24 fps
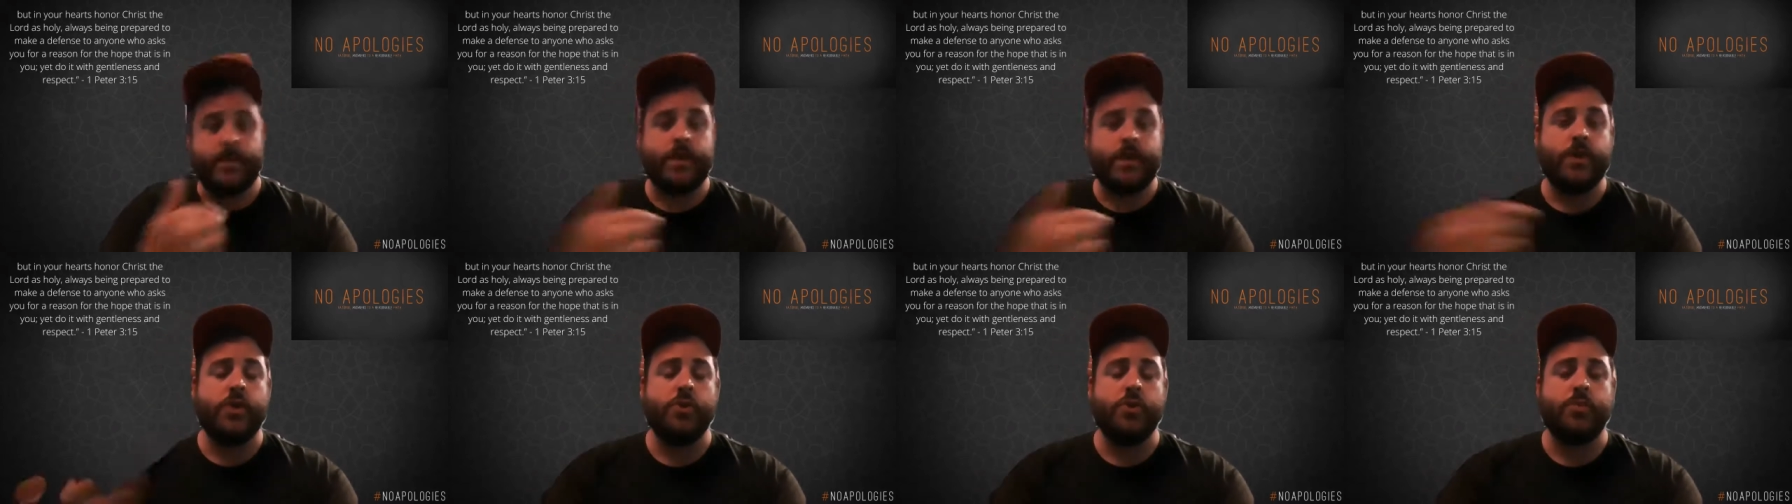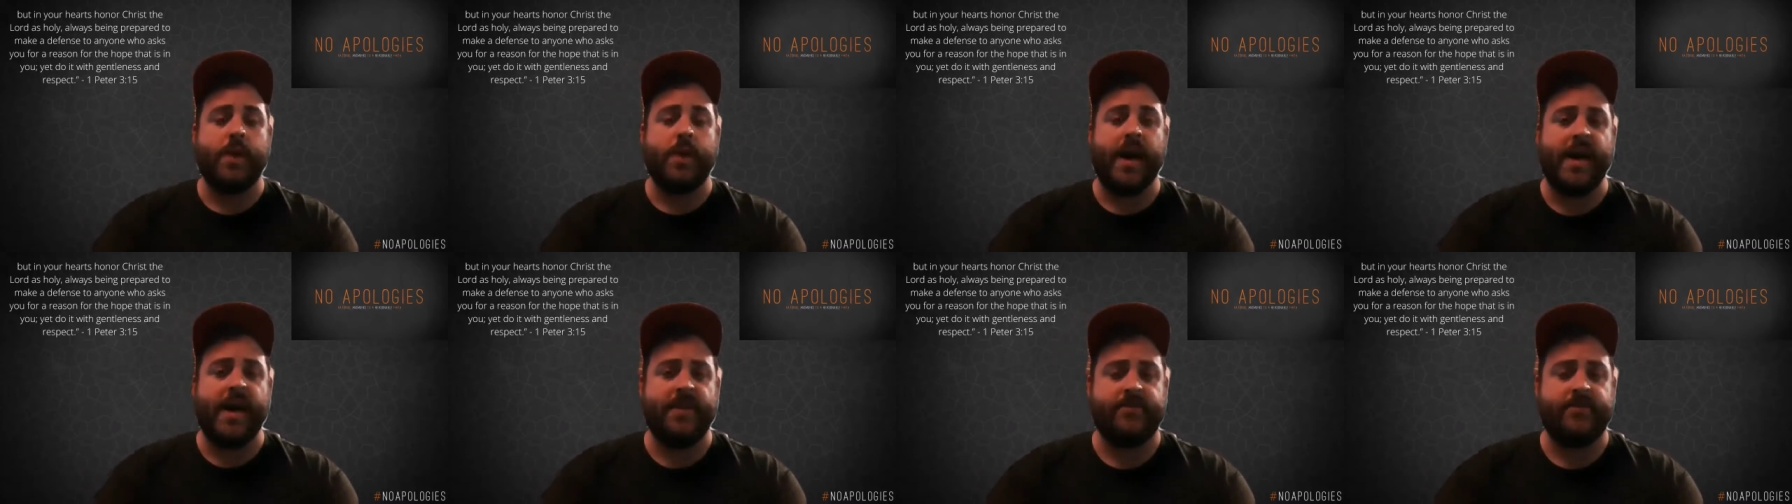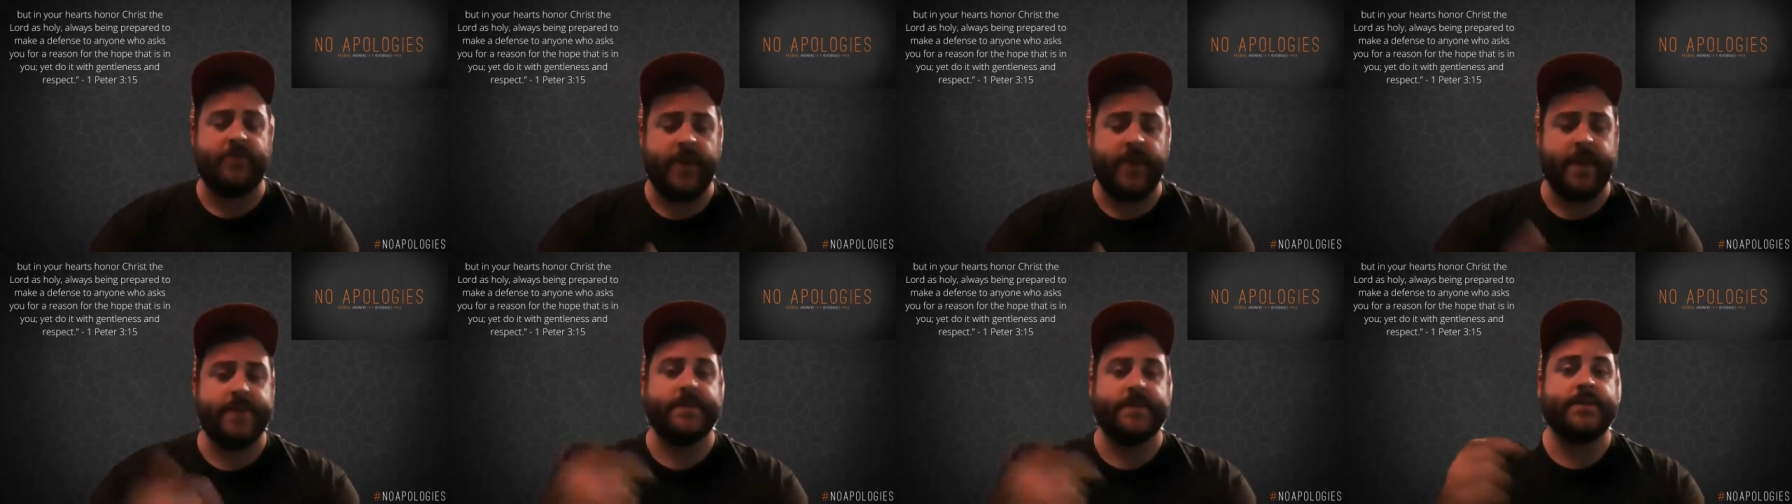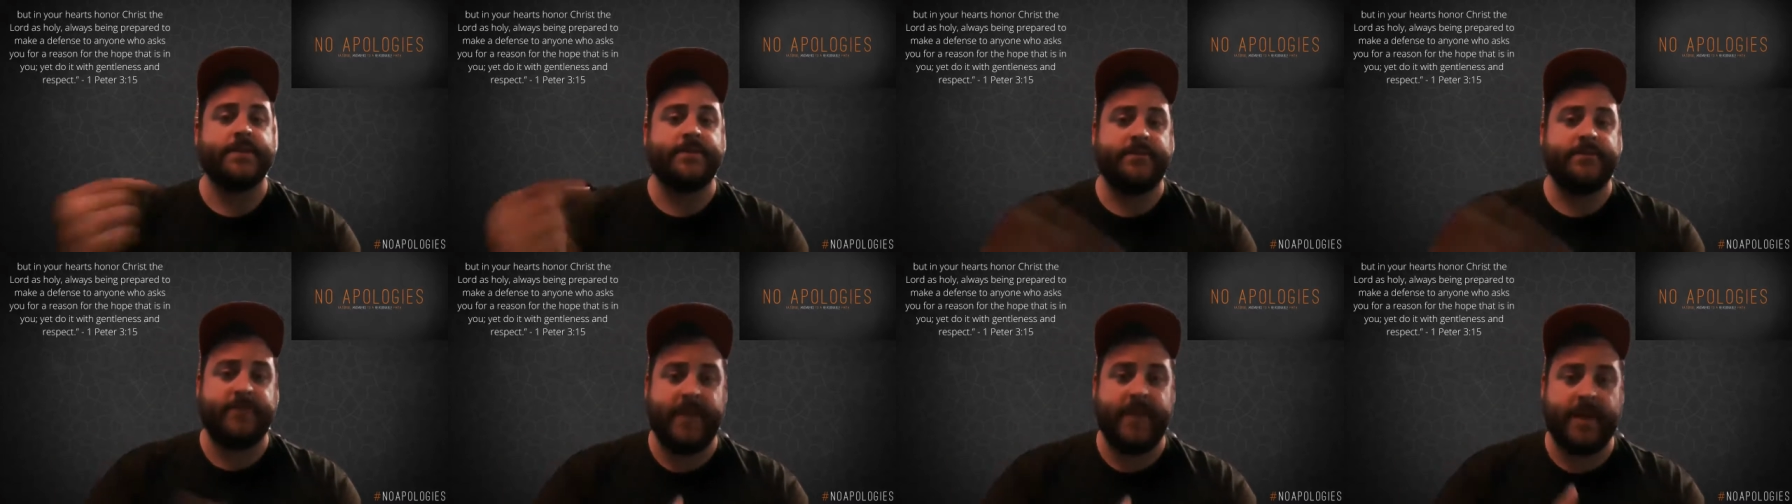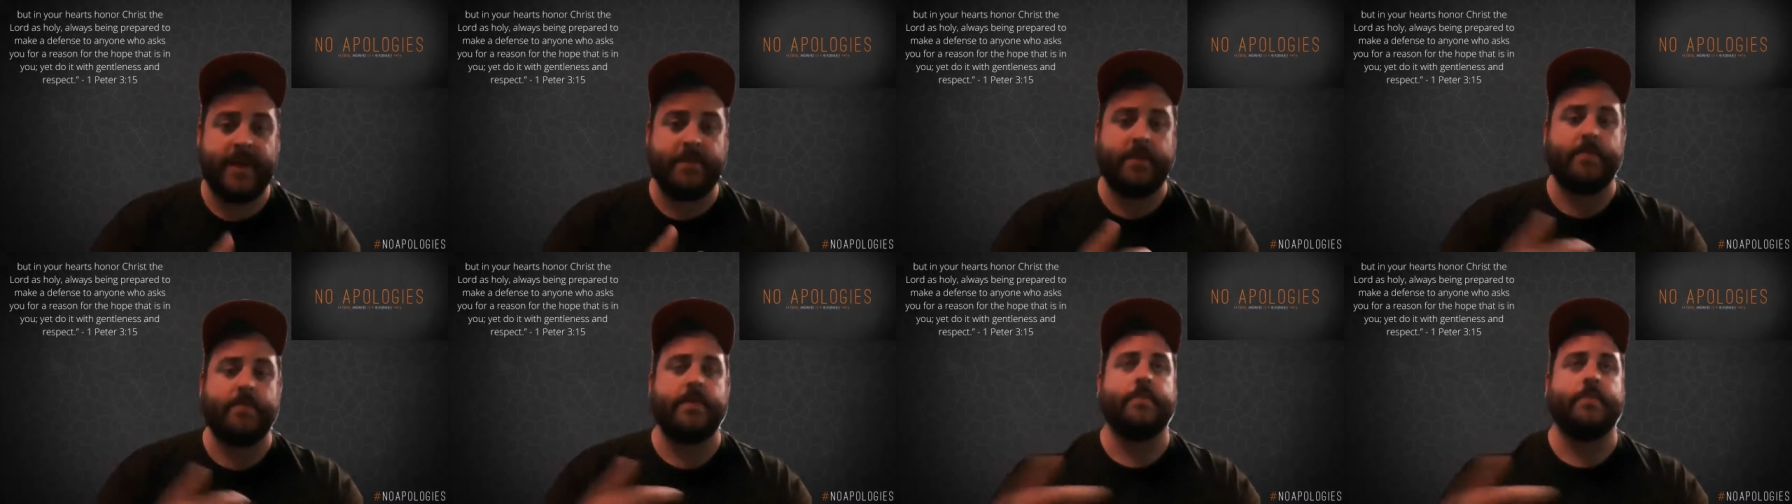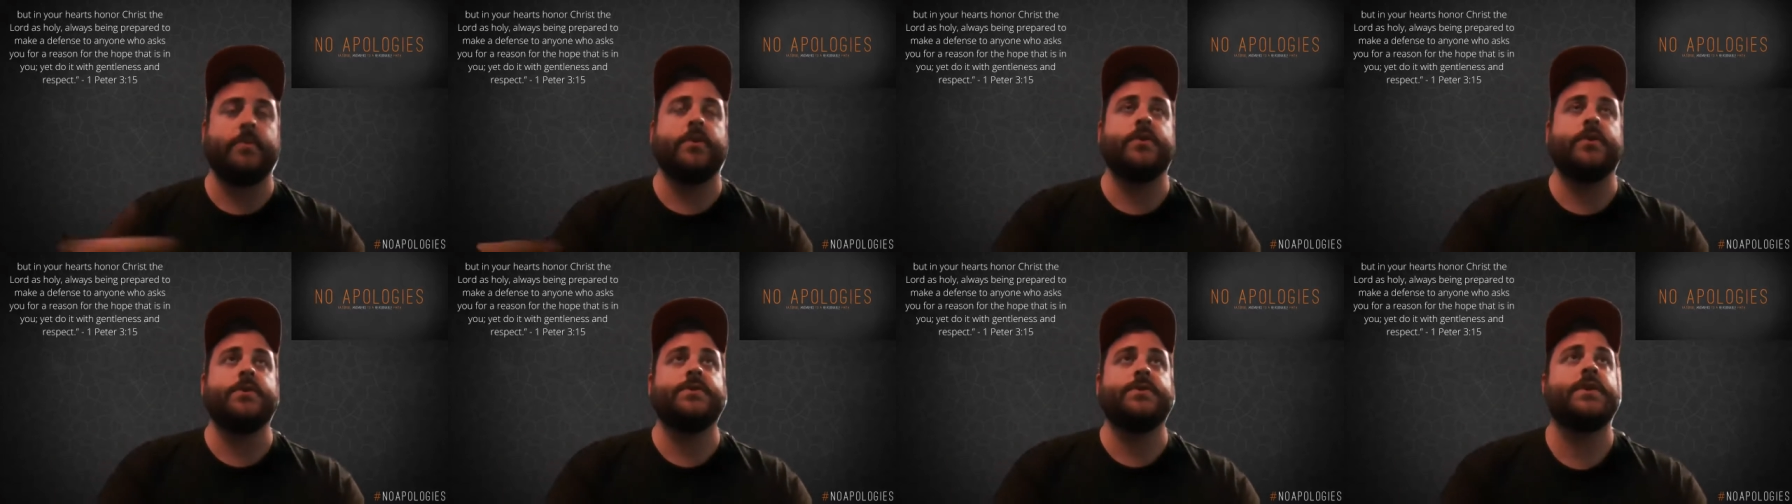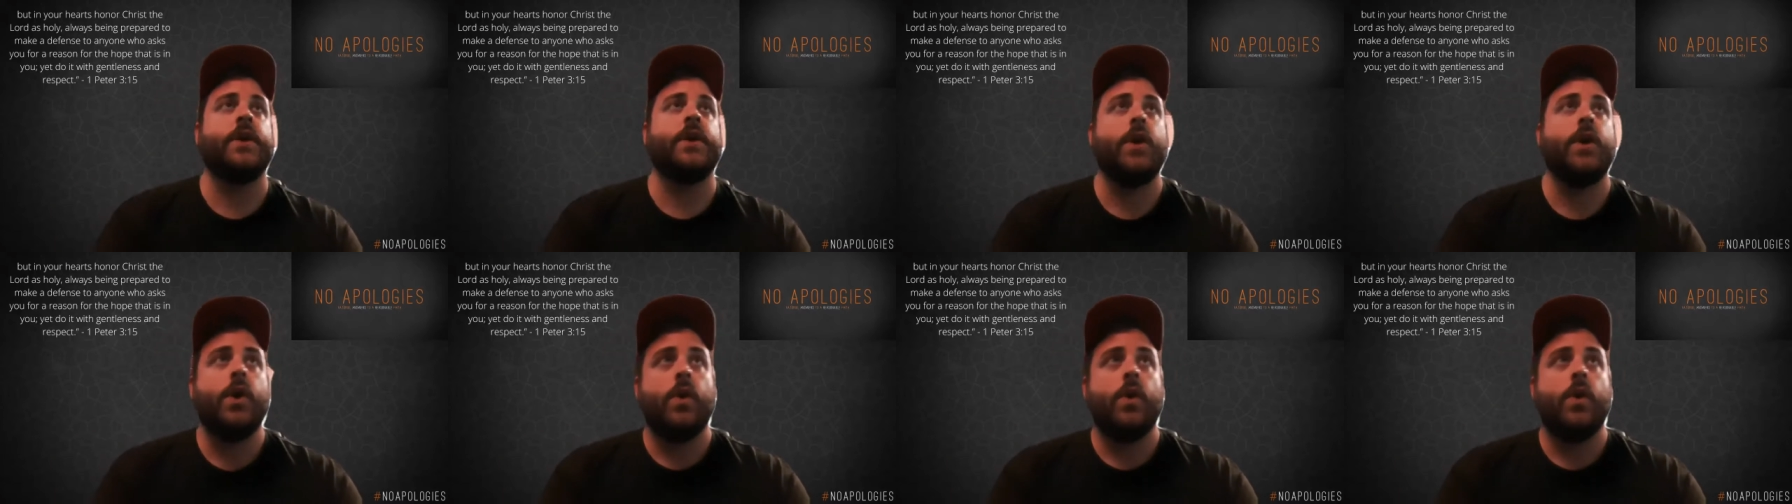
you probably have friends, family members,